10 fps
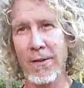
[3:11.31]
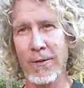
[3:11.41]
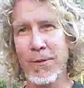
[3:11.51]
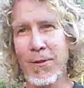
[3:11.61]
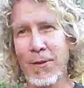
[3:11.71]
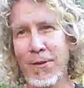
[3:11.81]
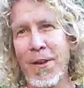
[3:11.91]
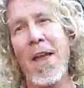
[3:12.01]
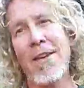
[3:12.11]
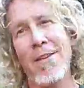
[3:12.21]
So it took
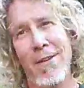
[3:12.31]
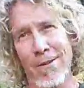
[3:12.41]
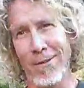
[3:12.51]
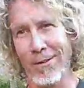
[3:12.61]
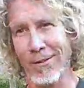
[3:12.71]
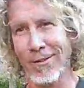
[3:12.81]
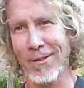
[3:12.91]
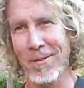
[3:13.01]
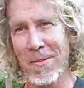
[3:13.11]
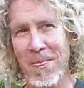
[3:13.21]
10 years,
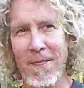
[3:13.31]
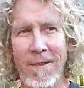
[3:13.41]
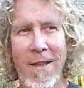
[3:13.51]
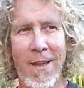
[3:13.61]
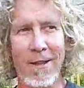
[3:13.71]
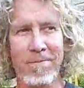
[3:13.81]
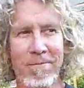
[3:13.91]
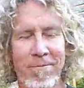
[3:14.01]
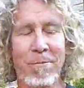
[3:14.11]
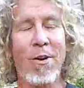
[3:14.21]
and
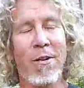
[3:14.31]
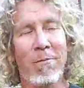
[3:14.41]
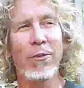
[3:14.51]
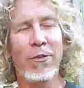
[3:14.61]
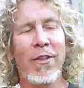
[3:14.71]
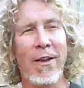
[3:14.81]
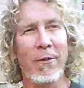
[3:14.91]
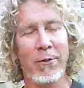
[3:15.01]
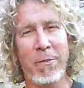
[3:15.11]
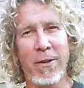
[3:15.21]
most of that
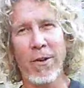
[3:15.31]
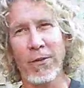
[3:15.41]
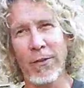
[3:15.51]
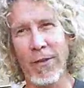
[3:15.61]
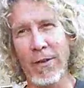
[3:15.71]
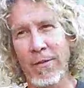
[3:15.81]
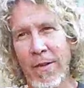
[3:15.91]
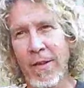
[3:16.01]
was because of the